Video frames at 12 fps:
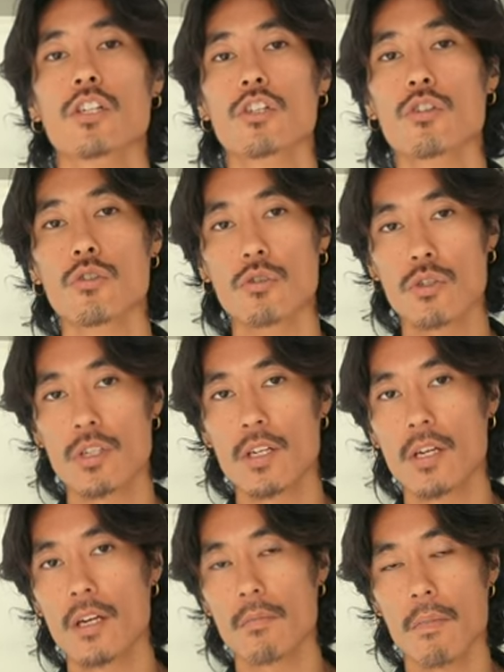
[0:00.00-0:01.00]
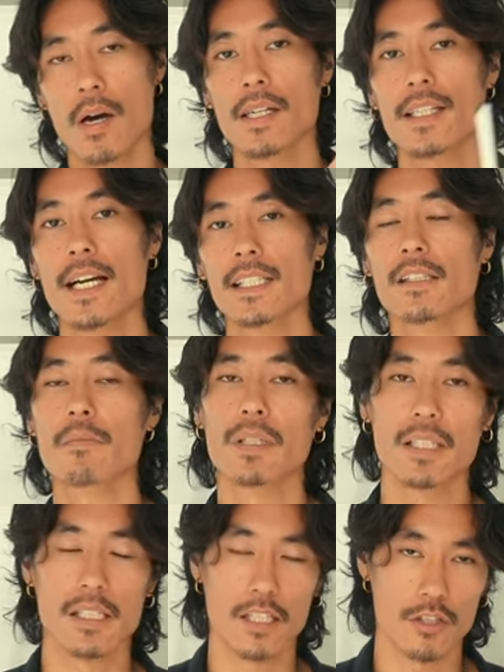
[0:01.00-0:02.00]
use My guided
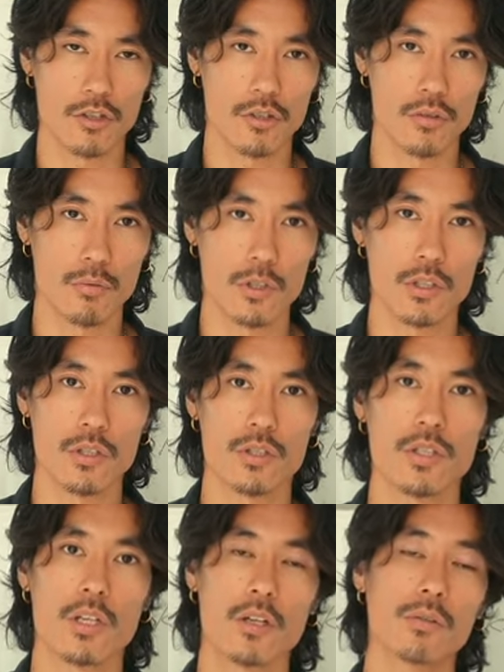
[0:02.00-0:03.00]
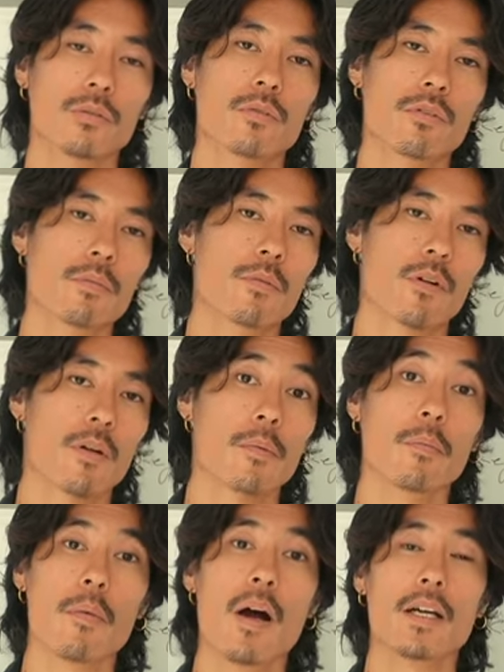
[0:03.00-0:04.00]
meditation, which is called Reprogram
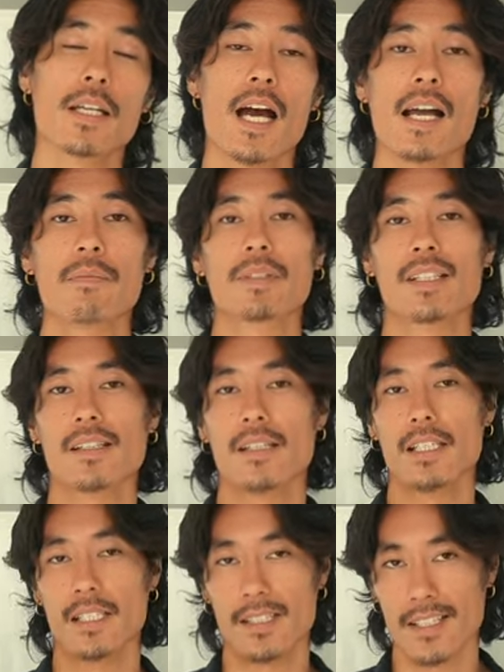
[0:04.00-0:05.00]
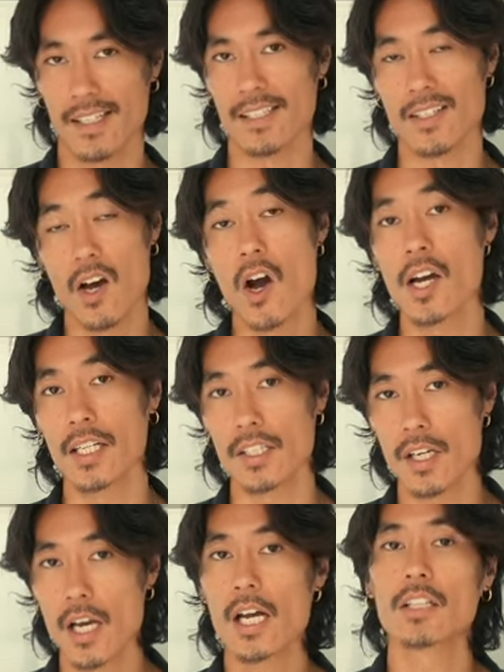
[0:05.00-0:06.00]
Your Mind, it's designed
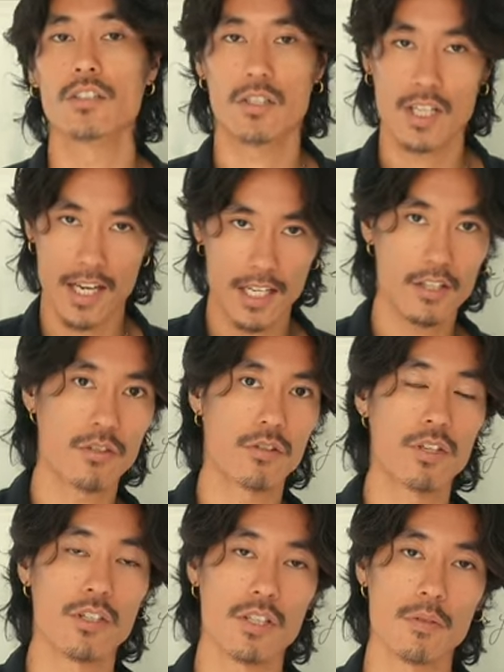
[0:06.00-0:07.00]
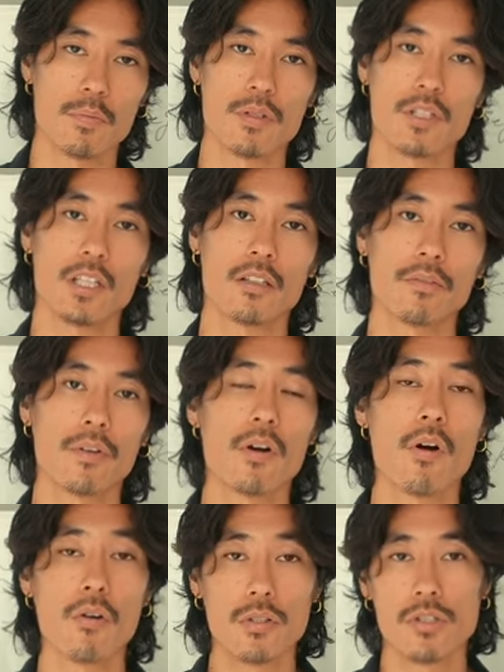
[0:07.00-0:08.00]
to take you to the deep state of
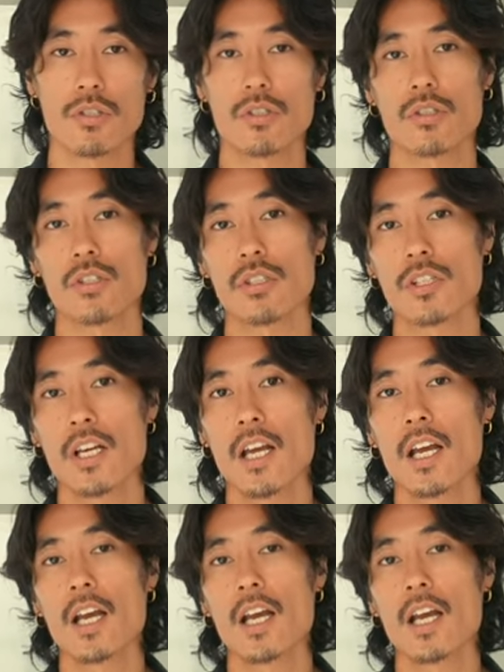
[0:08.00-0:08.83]
consciousness.